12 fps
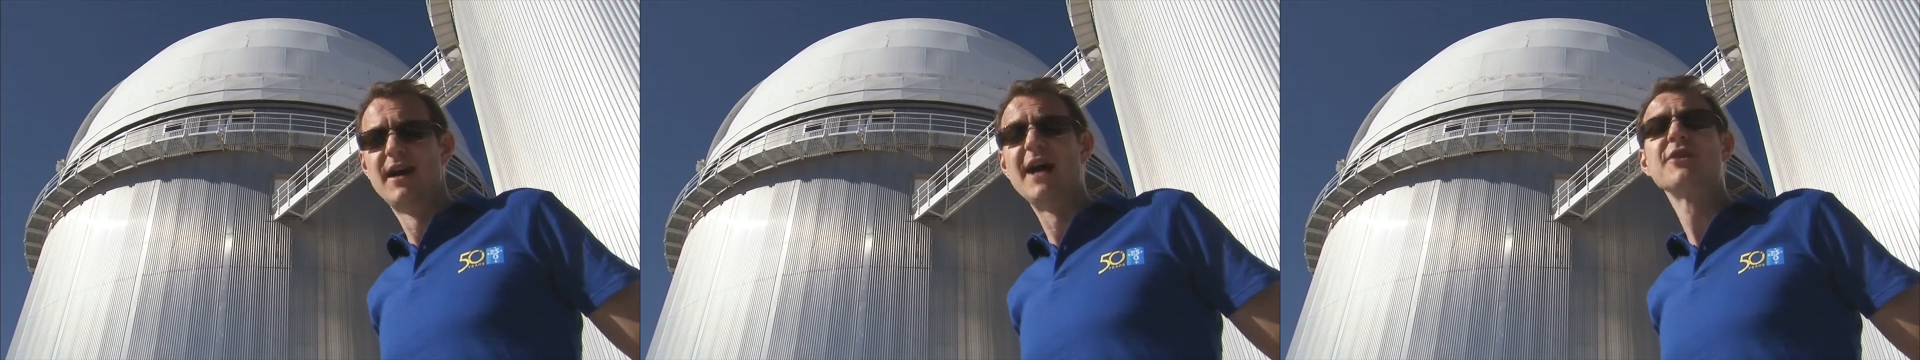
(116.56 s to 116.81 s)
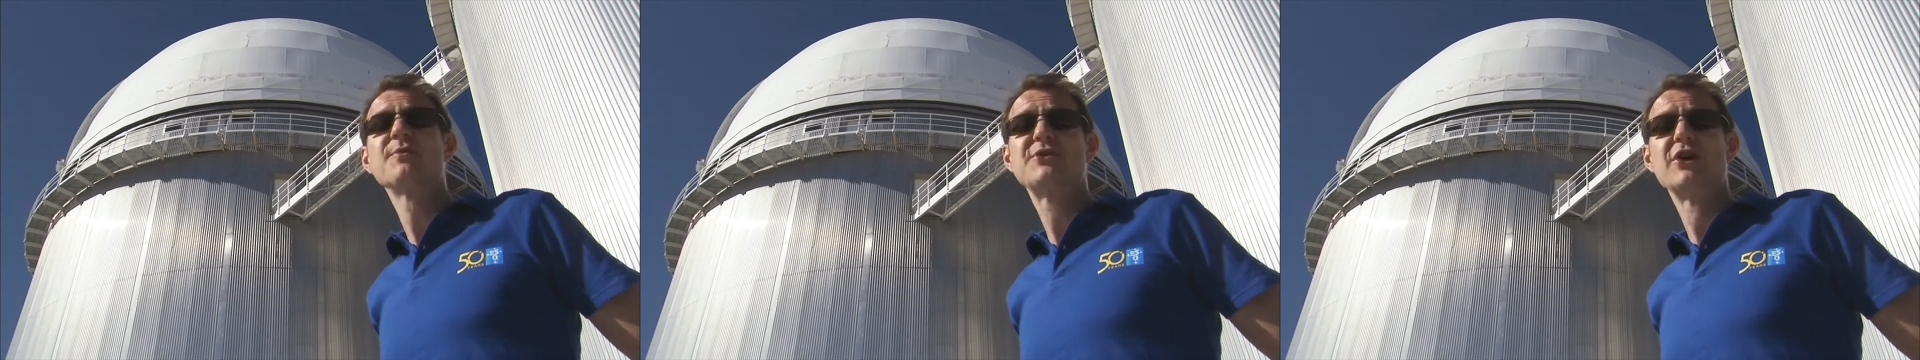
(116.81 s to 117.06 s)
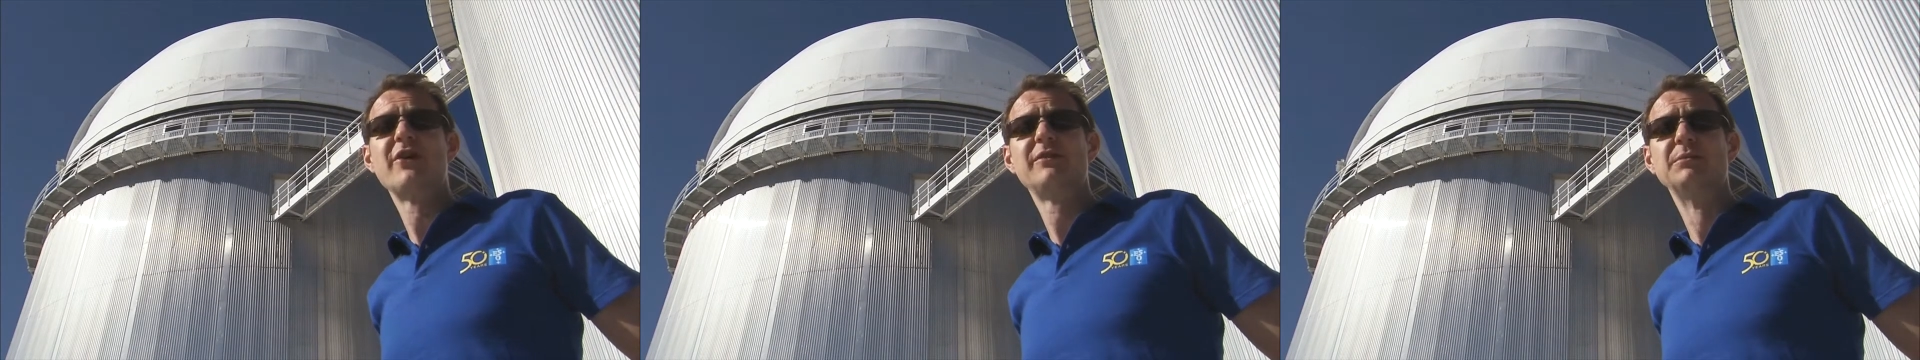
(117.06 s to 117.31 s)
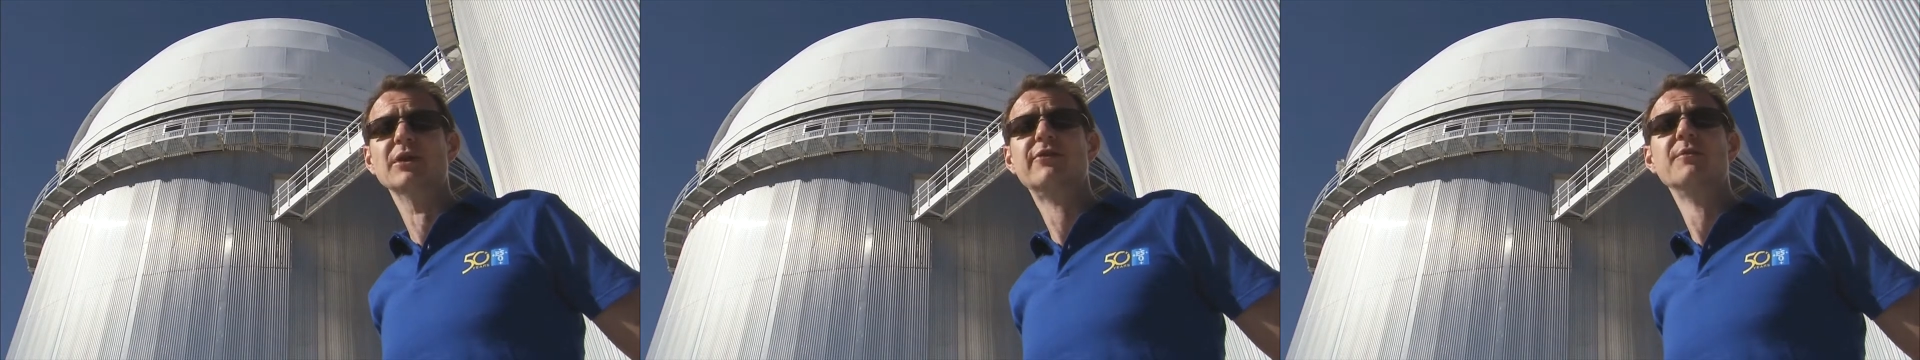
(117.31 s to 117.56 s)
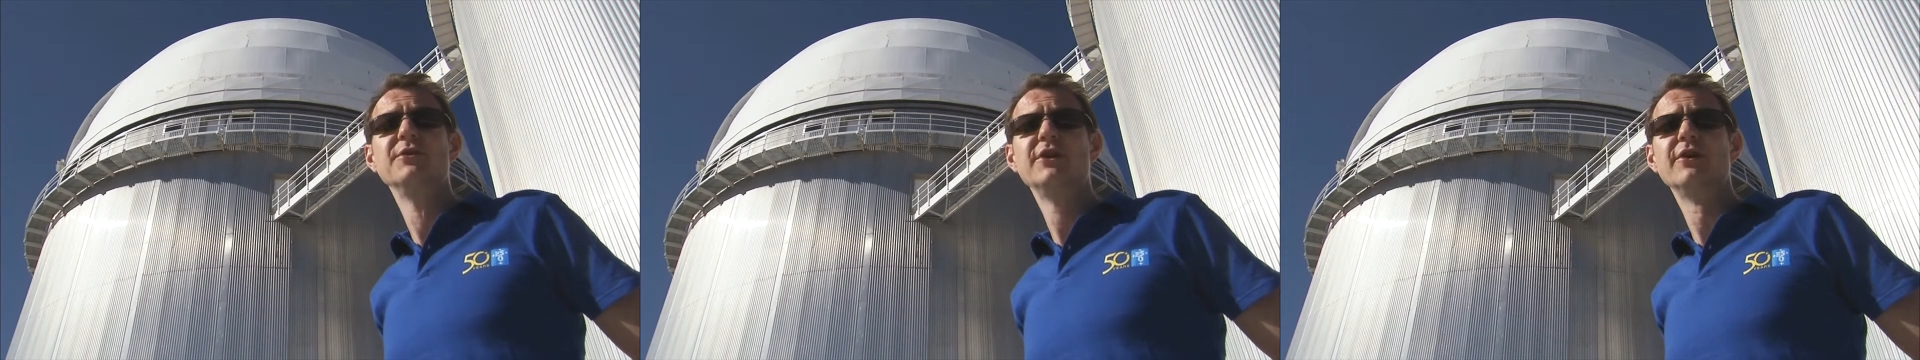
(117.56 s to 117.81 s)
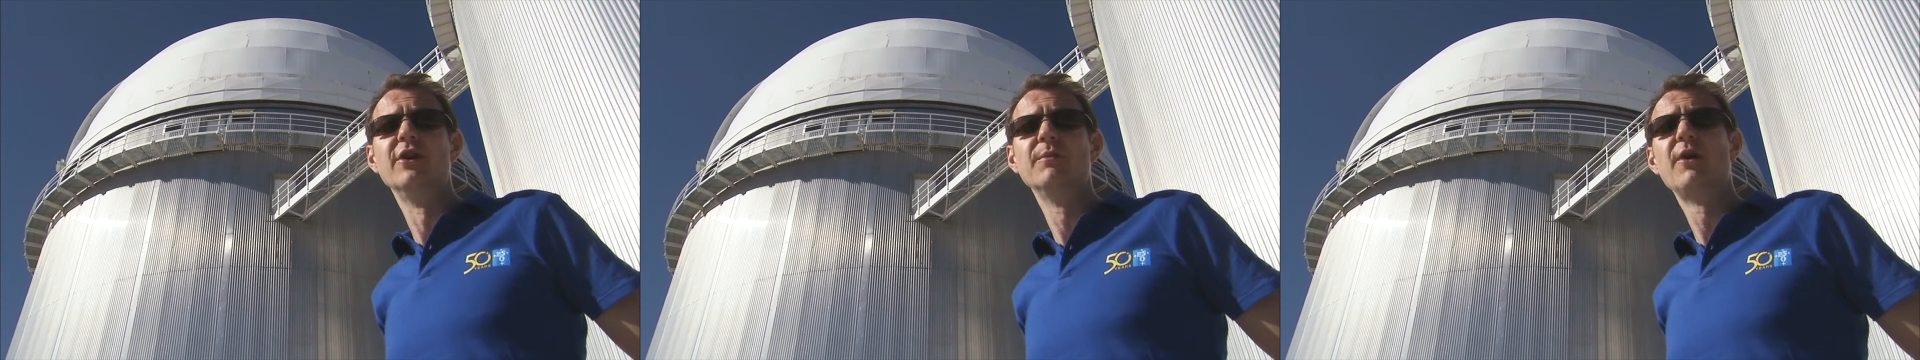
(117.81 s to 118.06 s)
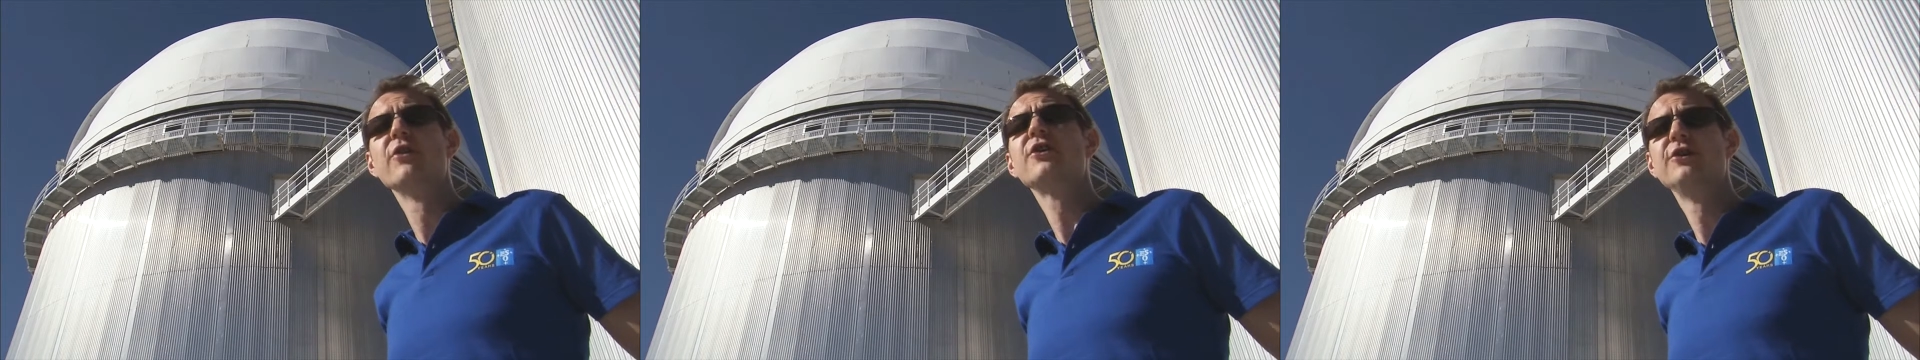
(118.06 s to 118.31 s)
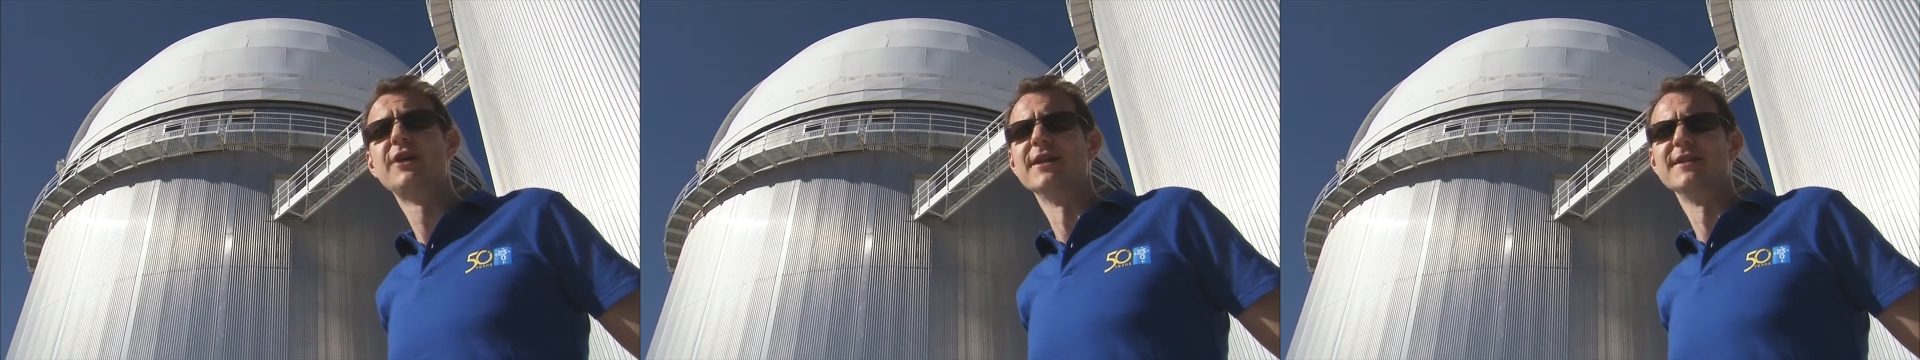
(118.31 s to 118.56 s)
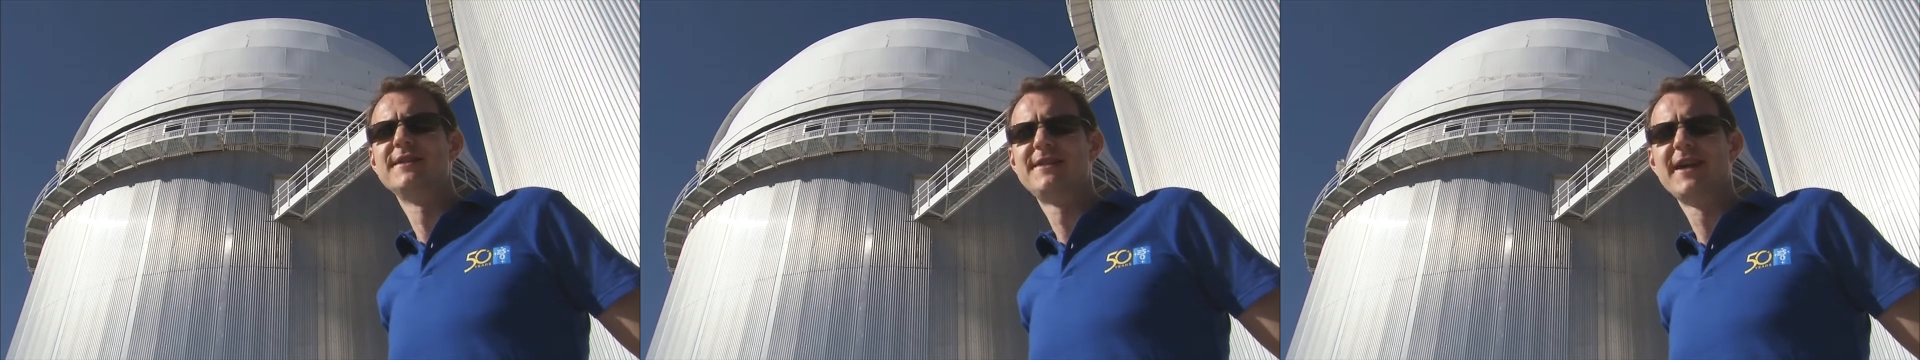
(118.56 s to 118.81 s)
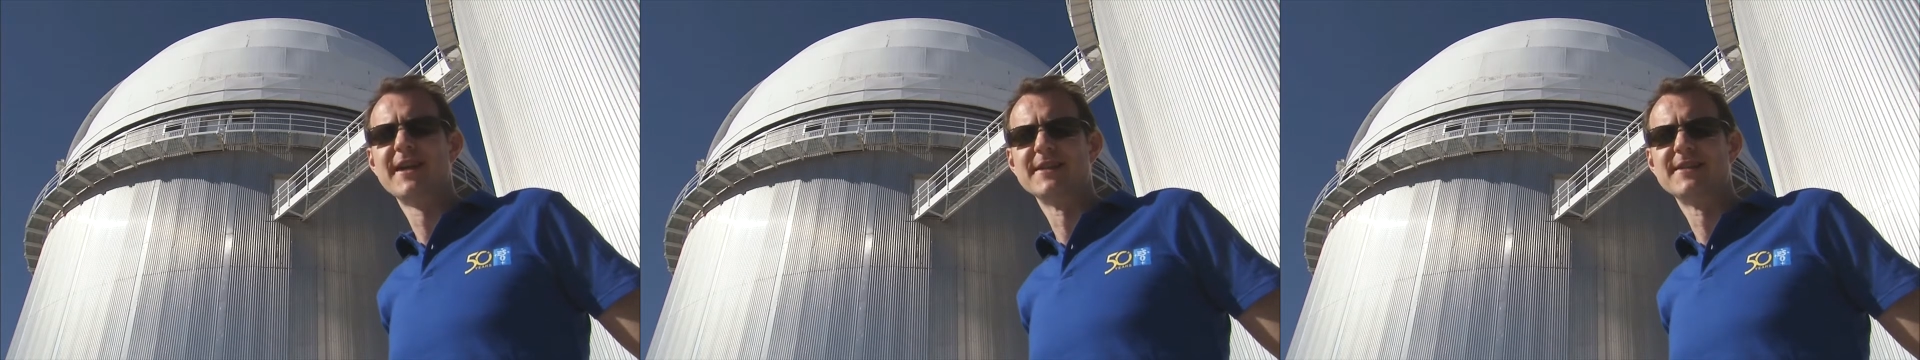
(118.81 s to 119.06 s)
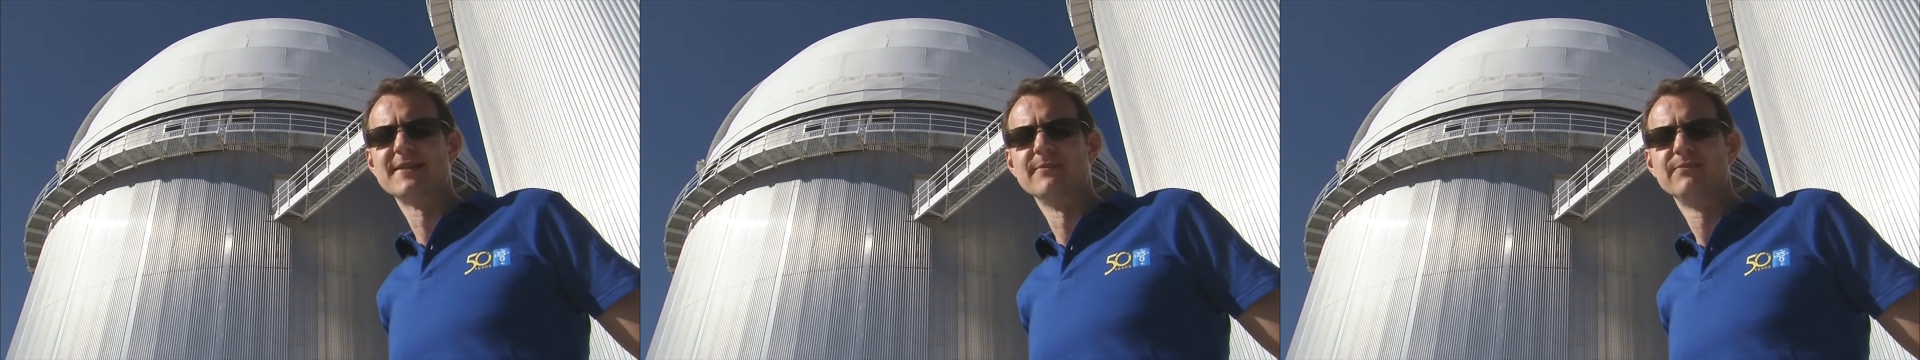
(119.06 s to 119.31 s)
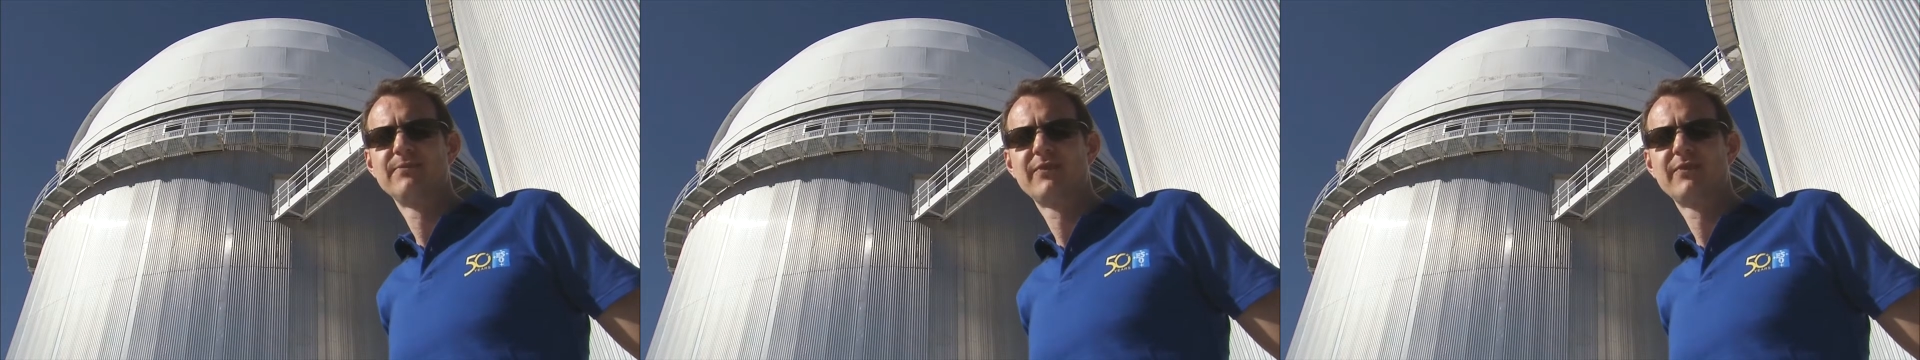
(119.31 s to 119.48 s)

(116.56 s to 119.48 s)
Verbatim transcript: unobservable from Europe or the United States.